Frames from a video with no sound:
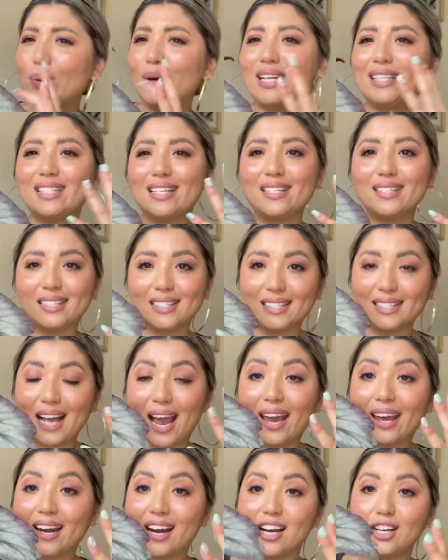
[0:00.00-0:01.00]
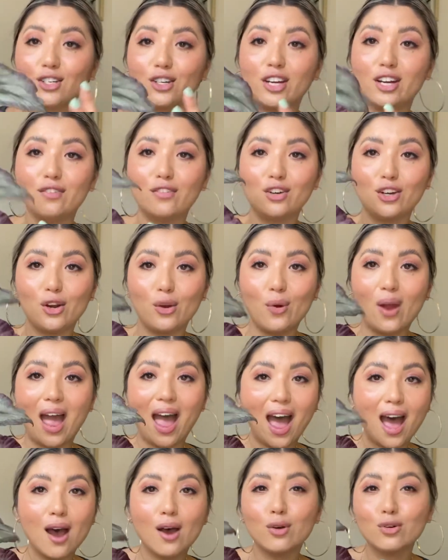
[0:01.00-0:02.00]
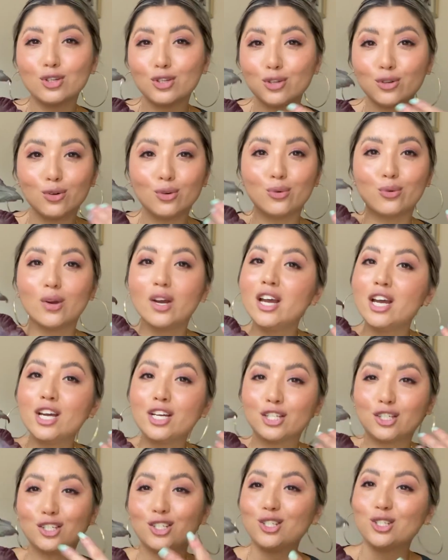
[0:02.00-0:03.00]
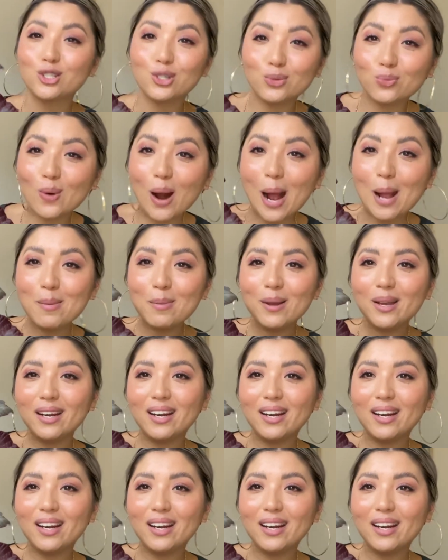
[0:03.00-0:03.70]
It's insane. I don't even know how to describe it.